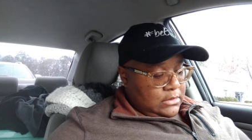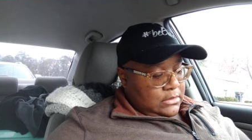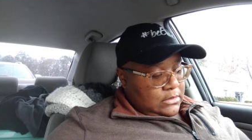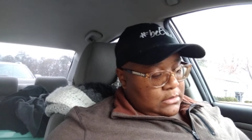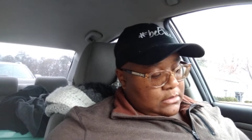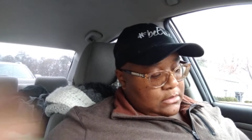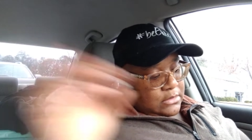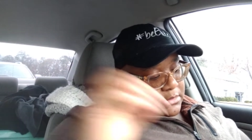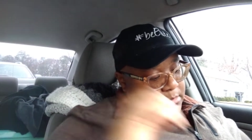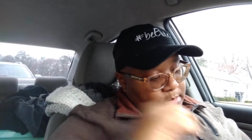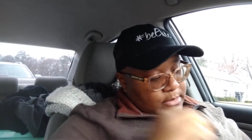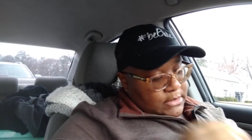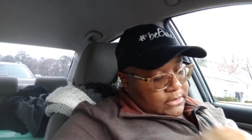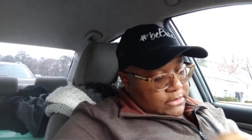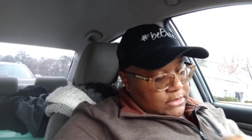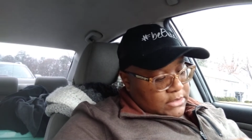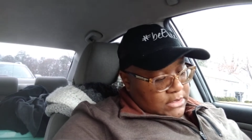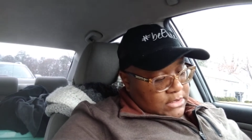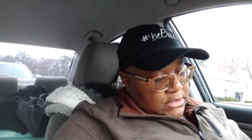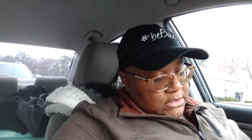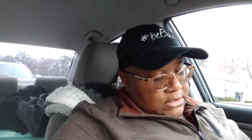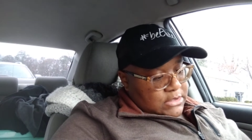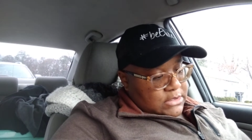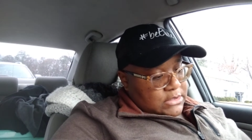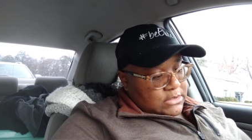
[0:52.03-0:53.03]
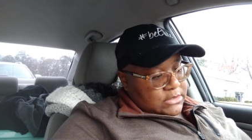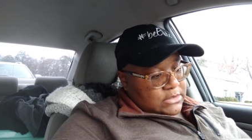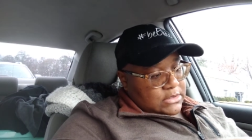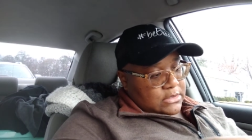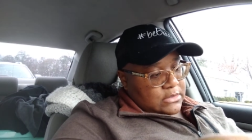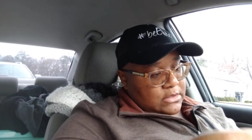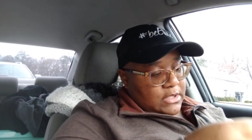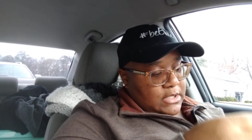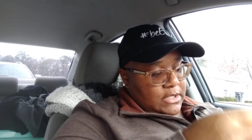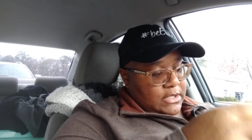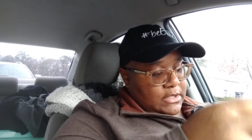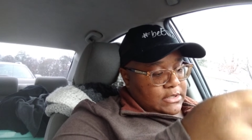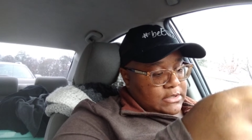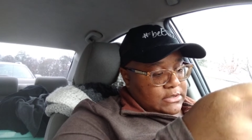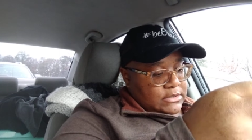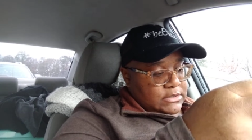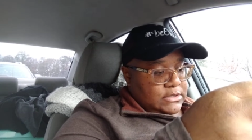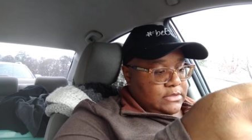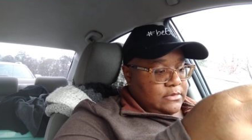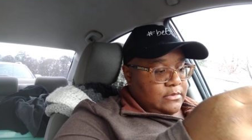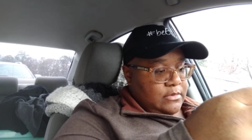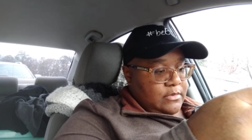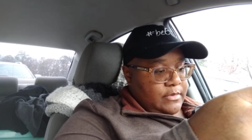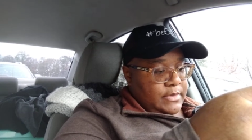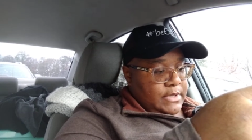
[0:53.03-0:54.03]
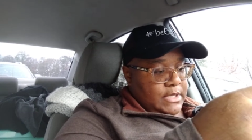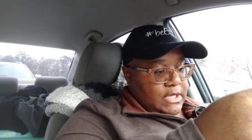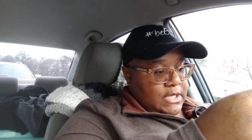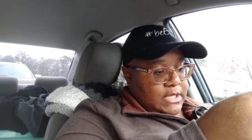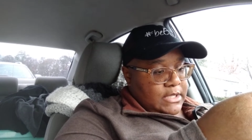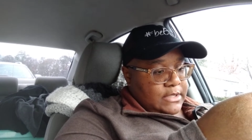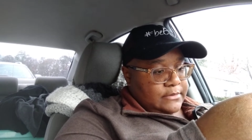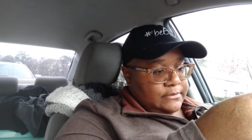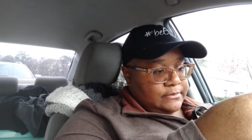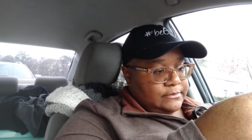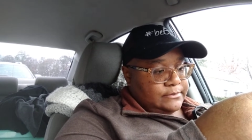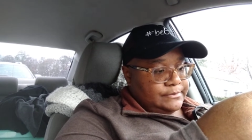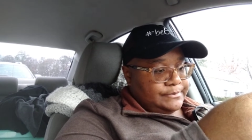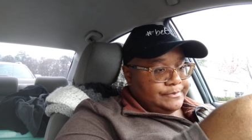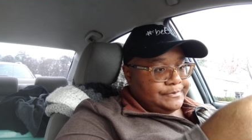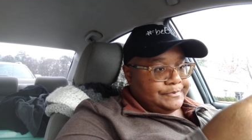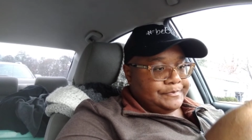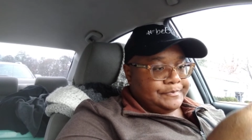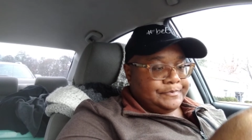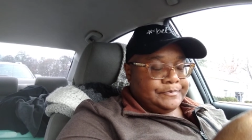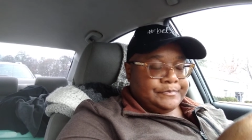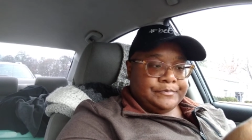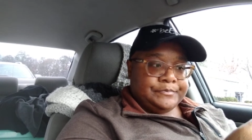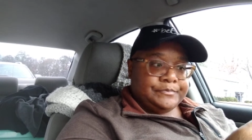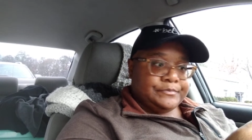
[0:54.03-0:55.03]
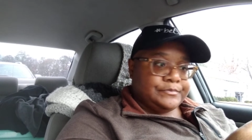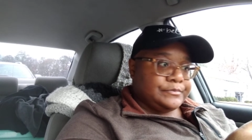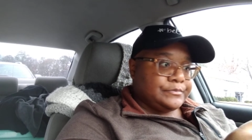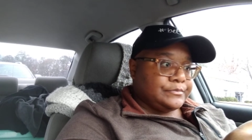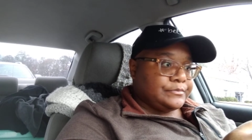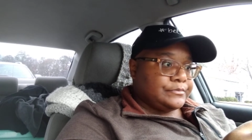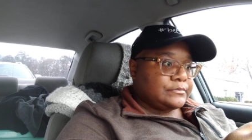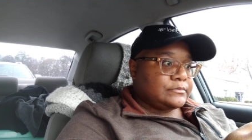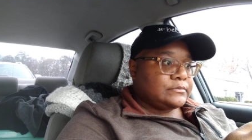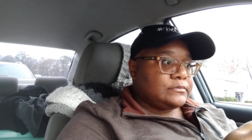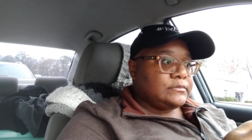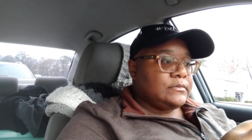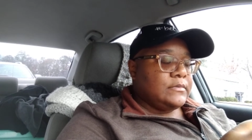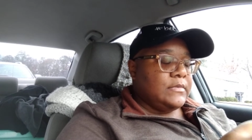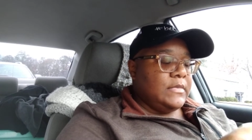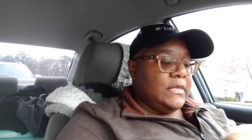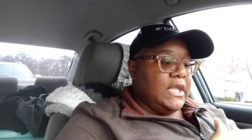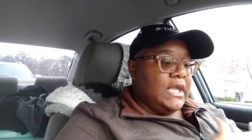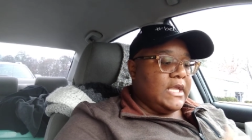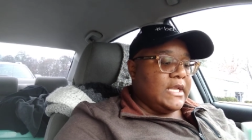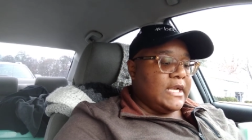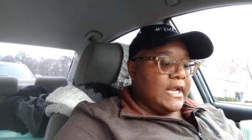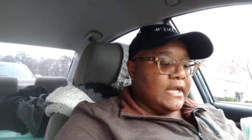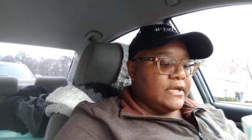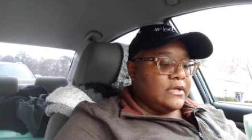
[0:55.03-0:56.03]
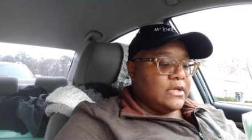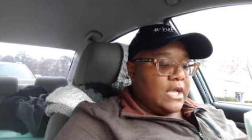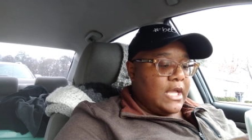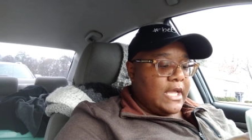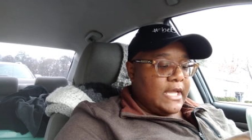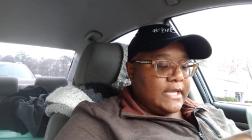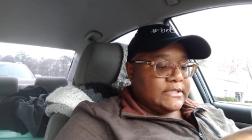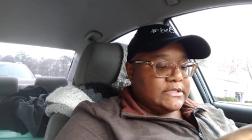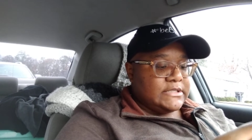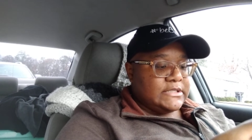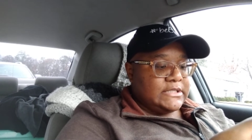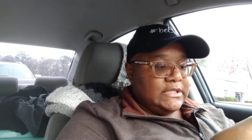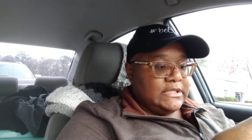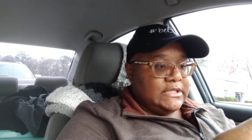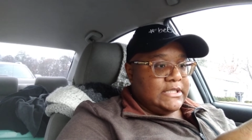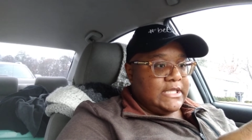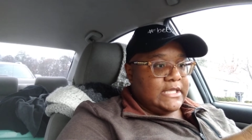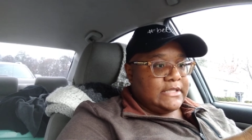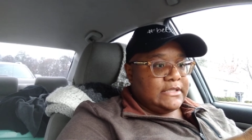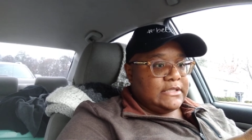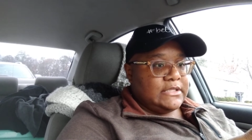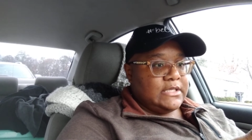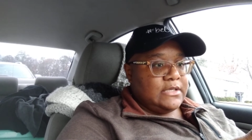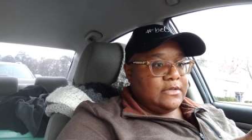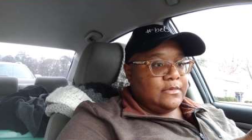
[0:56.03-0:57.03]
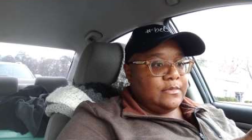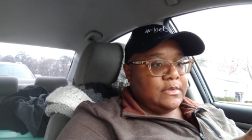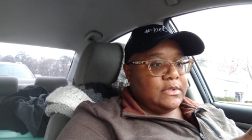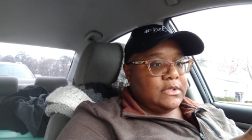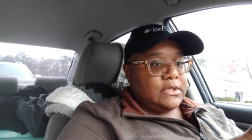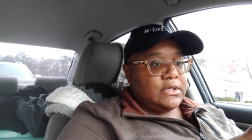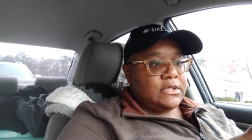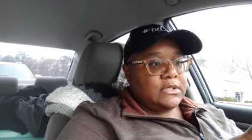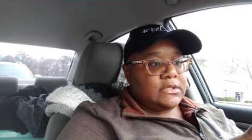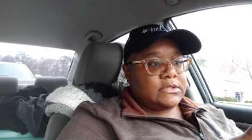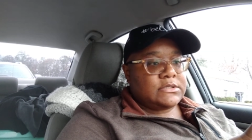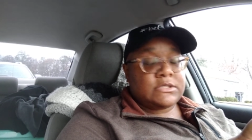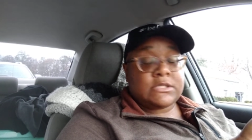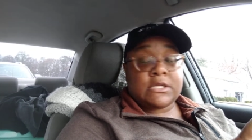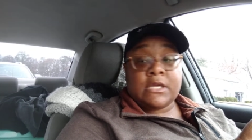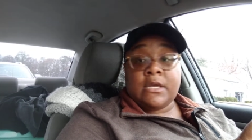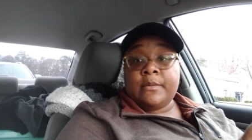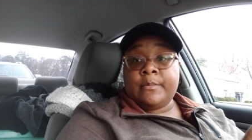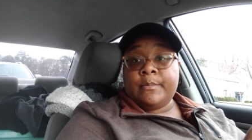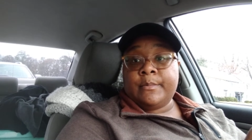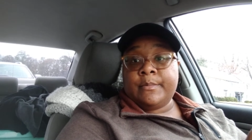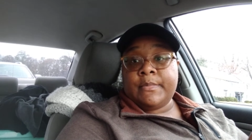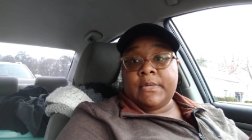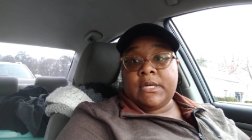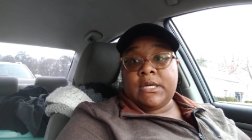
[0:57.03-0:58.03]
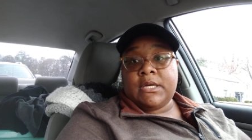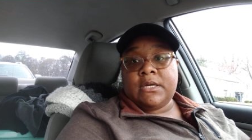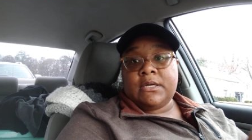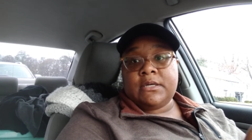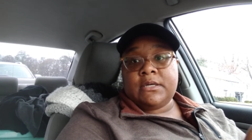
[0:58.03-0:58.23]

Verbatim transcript: What about these? Okay, let's see what we got. And I seen that there were some